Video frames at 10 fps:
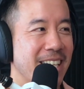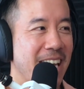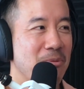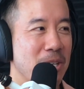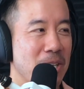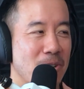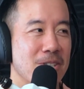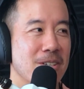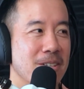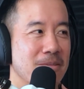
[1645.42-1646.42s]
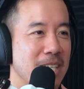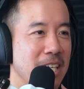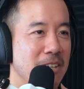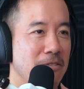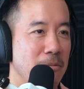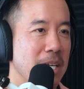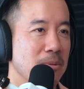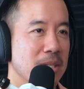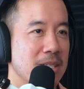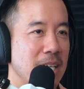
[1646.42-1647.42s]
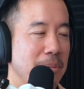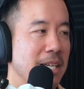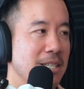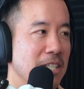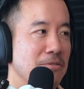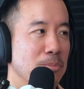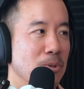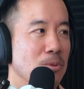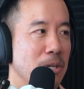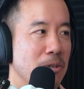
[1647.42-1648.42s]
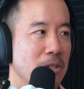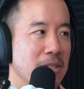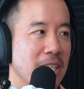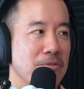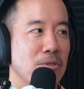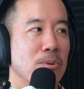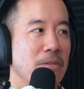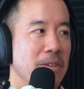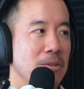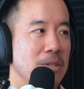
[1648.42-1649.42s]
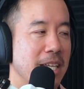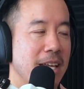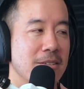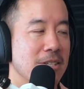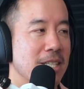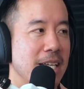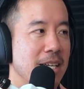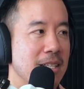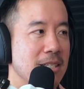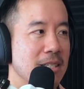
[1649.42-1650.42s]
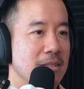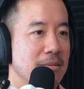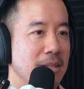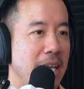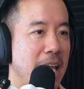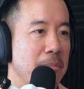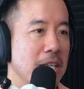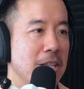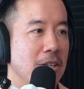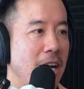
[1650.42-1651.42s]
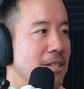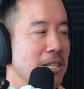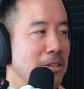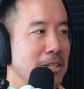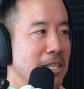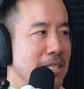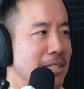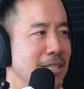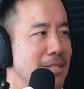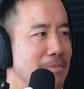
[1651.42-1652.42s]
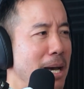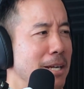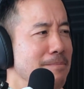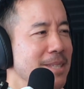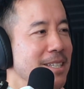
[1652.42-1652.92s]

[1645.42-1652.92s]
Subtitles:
Again, when you're on the, for me, I played touch football. When you're on the touch football field, again, your status and how many likes you get on LinkedIn doesn't matter.